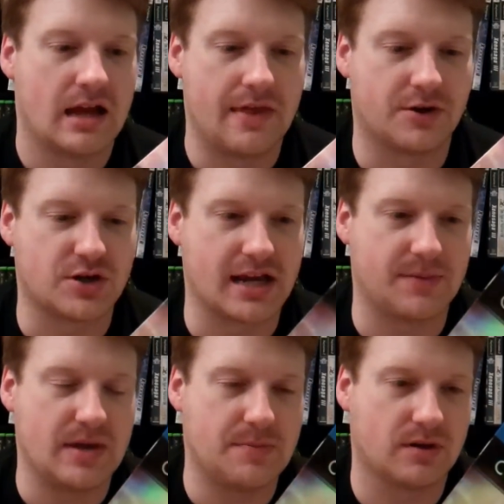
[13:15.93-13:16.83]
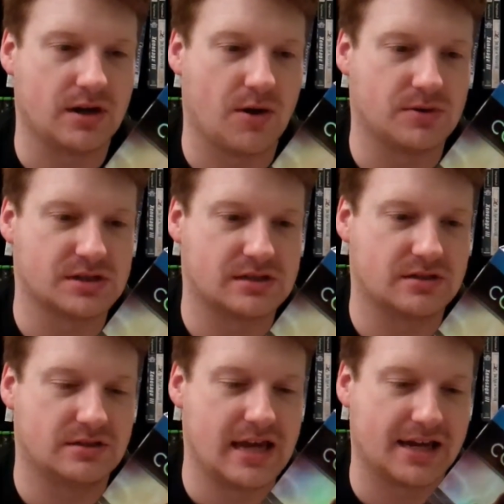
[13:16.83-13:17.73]
and they're trying to get people to, you know, just
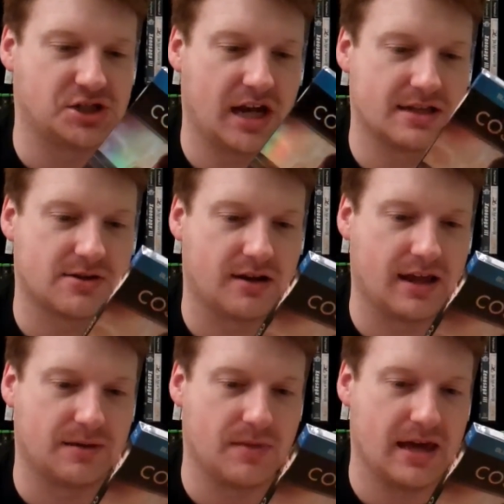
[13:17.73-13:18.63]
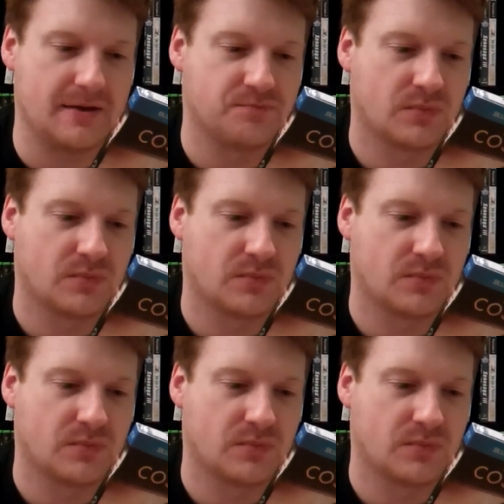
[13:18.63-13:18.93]
take a chance on it like me.